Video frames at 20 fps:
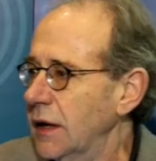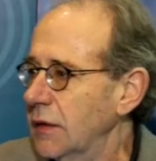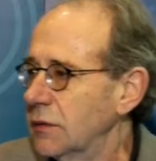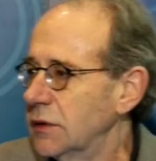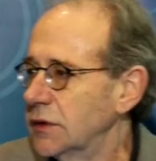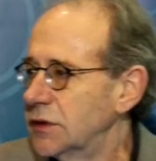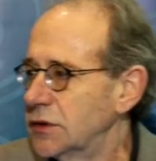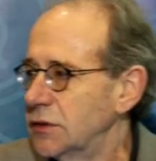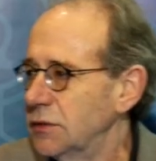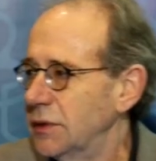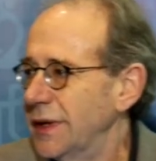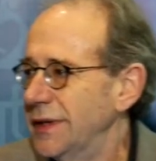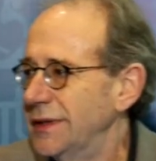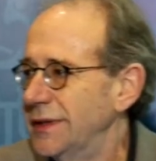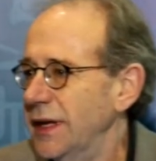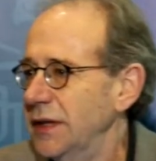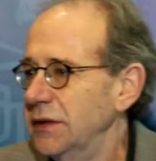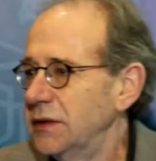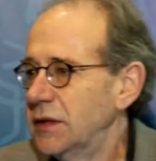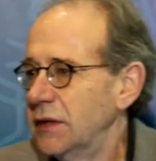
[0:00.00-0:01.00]
was to
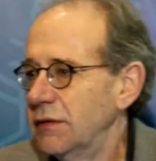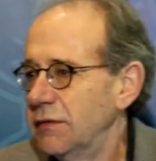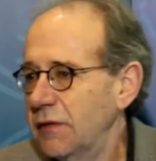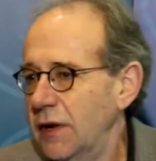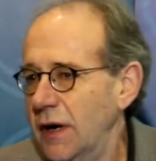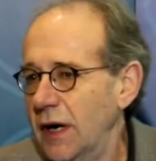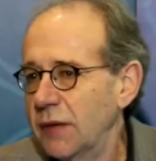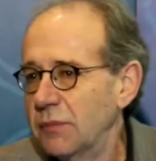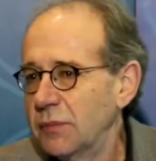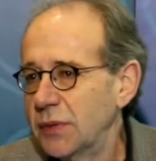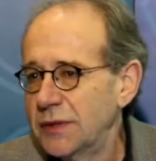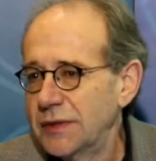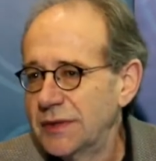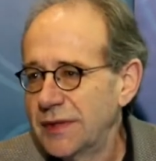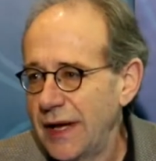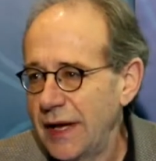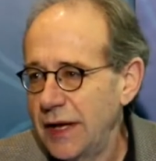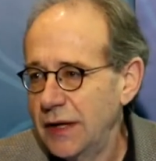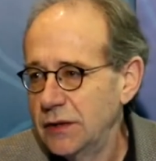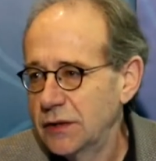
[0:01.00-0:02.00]
identify
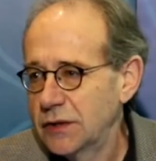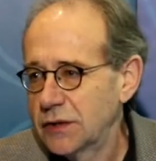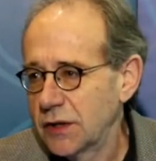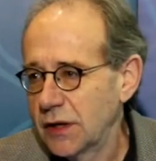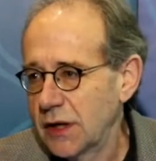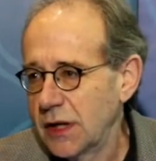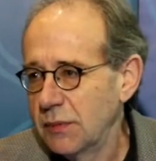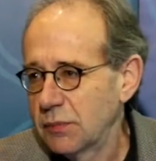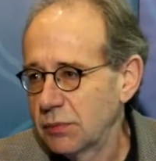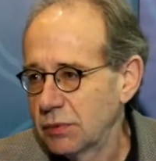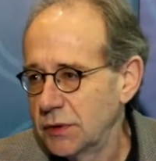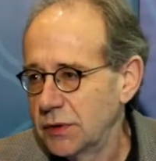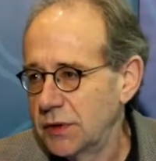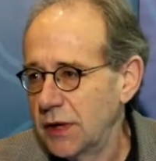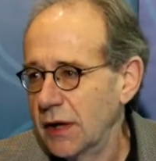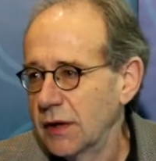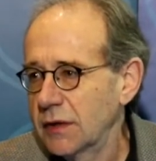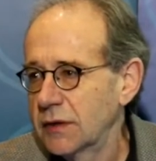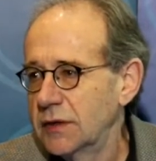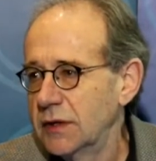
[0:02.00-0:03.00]
potentially
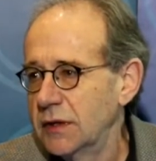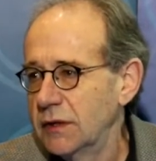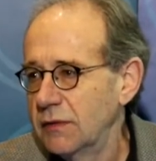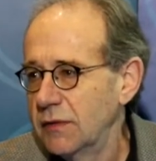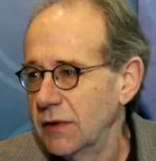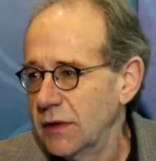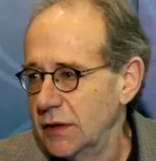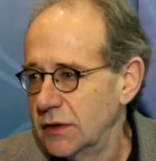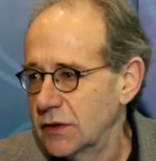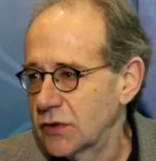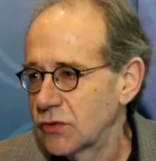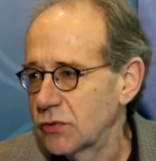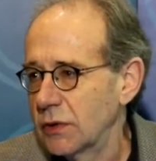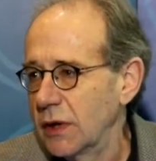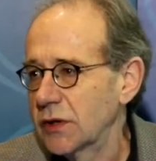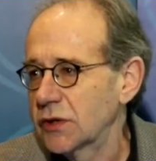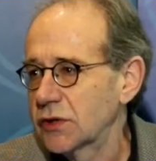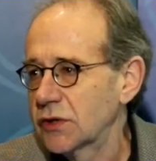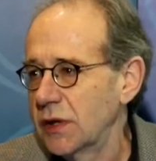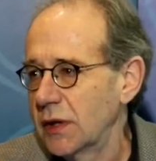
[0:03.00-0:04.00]
productive
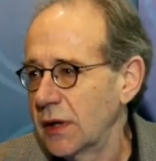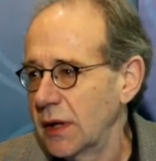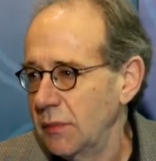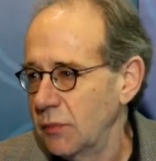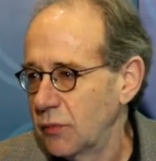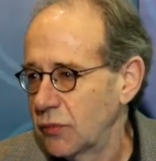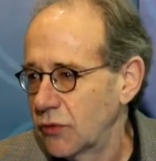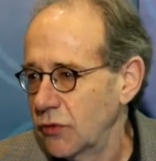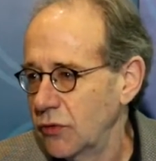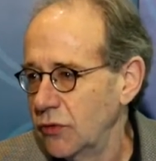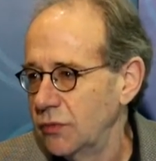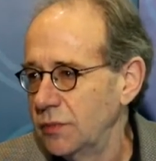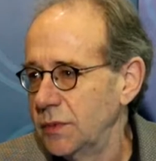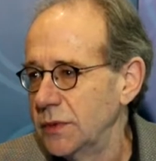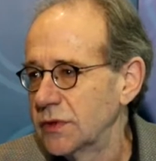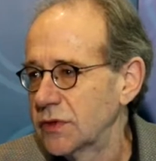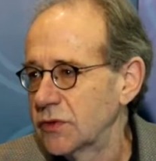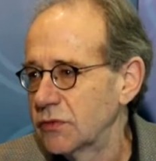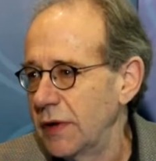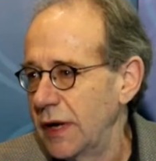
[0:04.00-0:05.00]
instruction
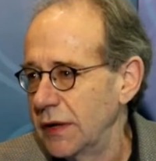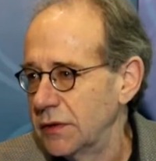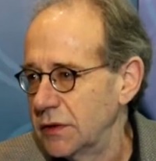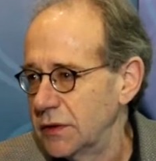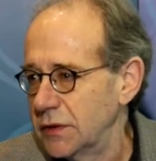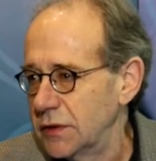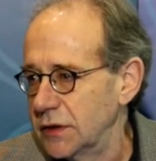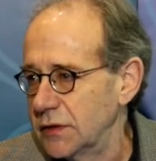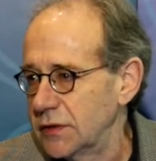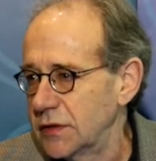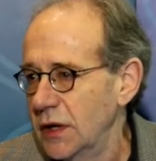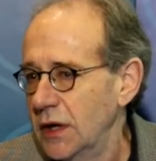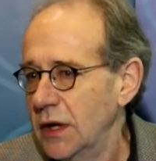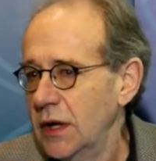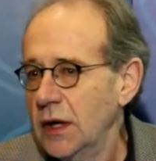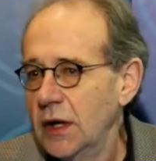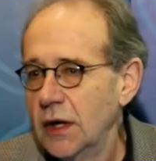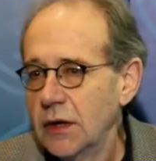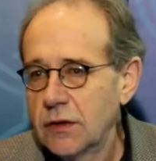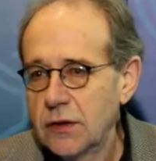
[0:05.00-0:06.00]
improvement strategies.
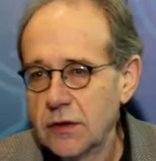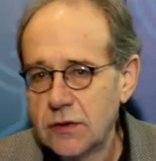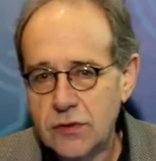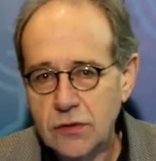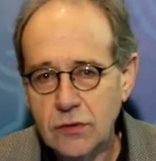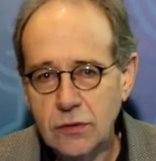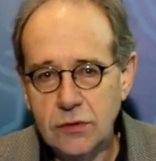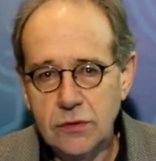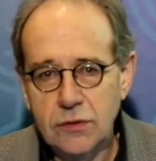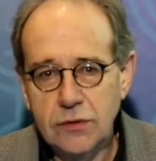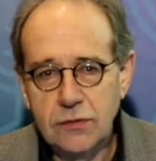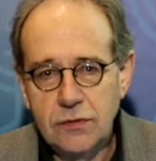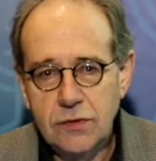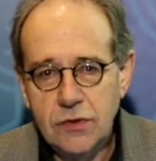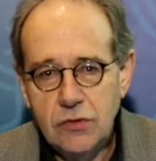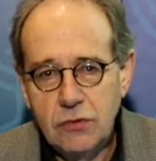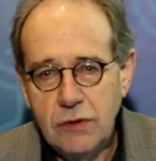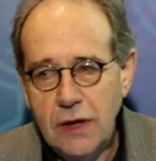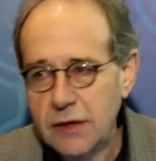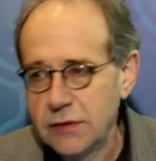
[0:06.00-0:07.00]
The sorts of
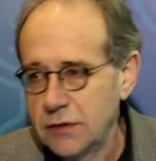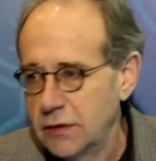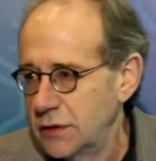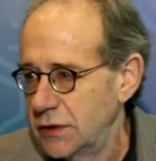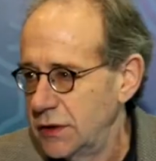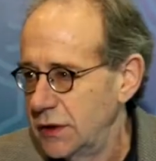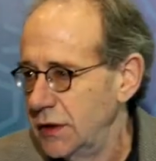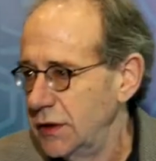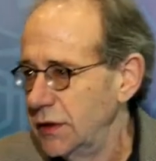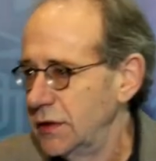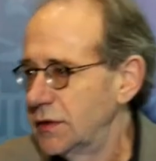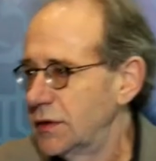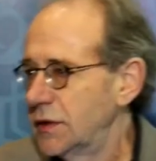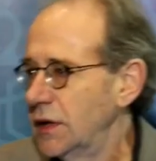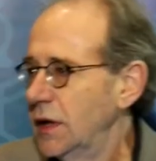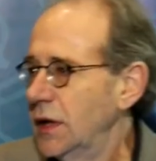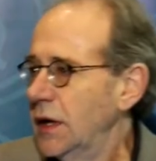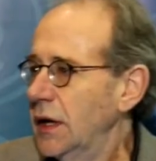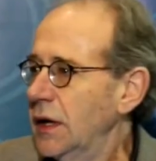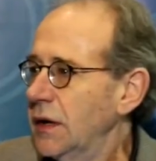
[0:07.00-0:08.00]

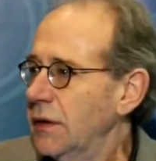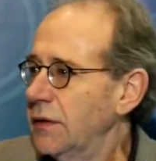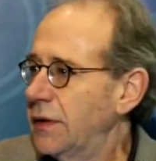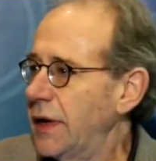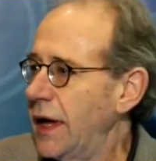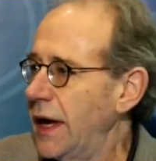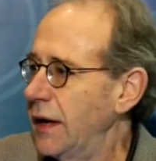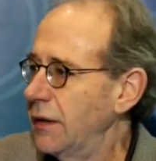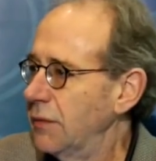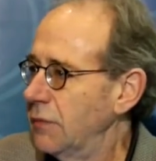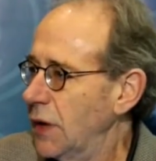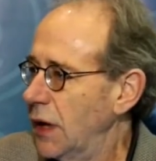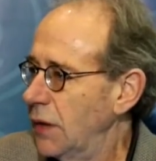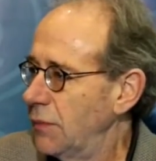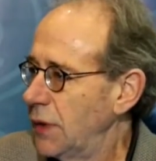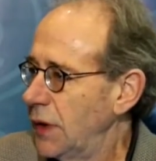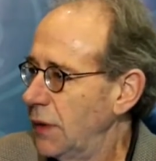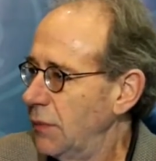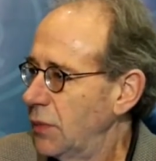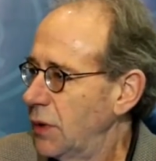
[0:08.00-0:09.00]
strategies that might
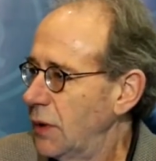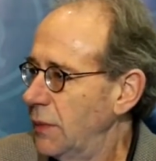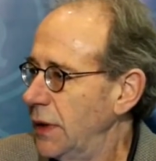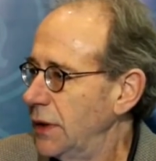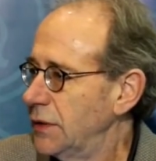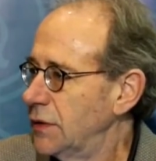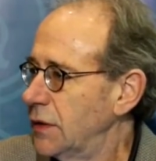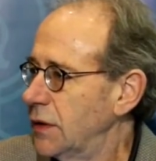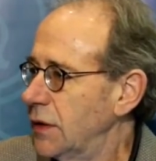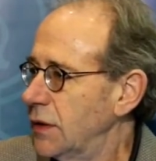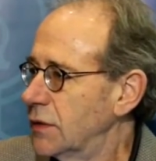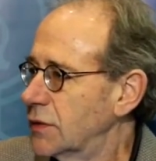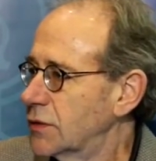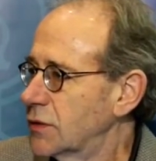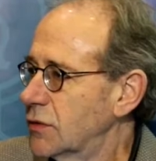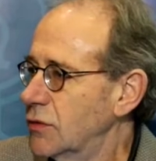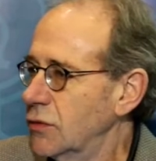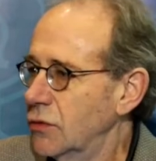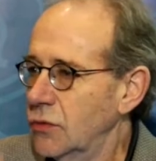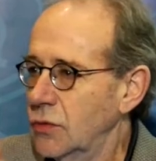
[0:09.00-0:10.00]
be implemented at the
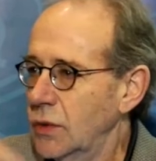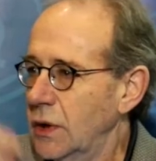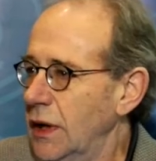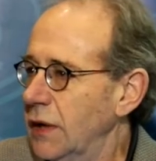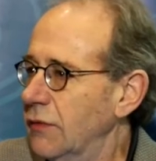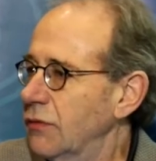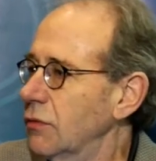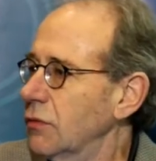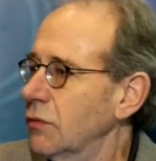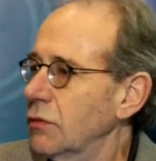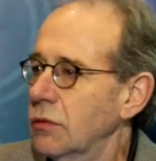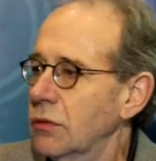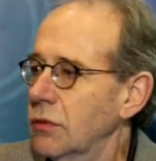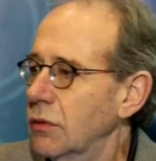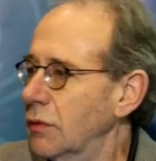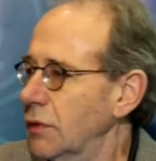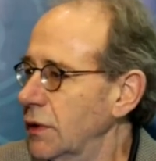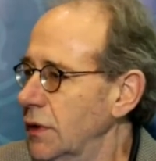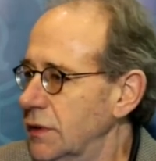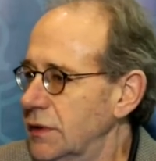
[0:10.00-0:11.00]
school level
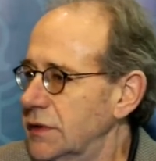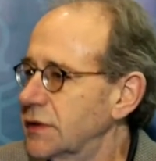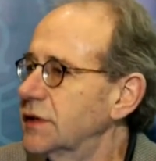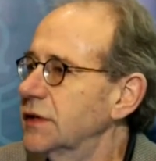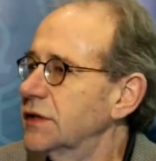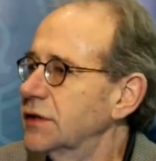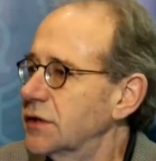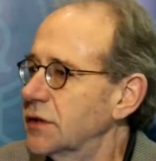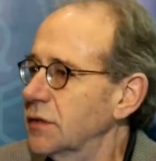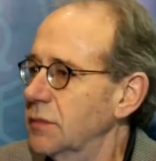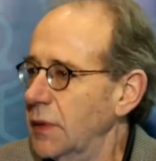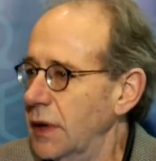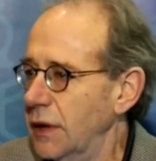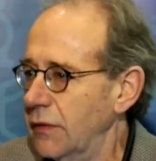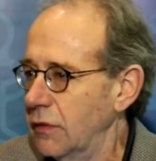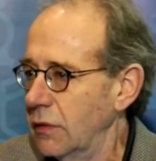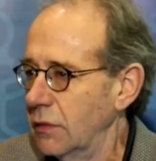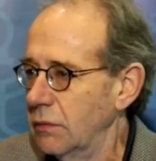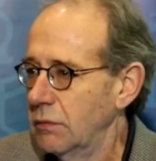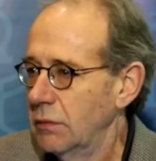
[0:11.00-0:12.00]
or a system
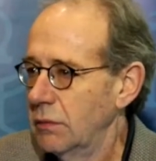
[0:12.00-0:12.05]
level.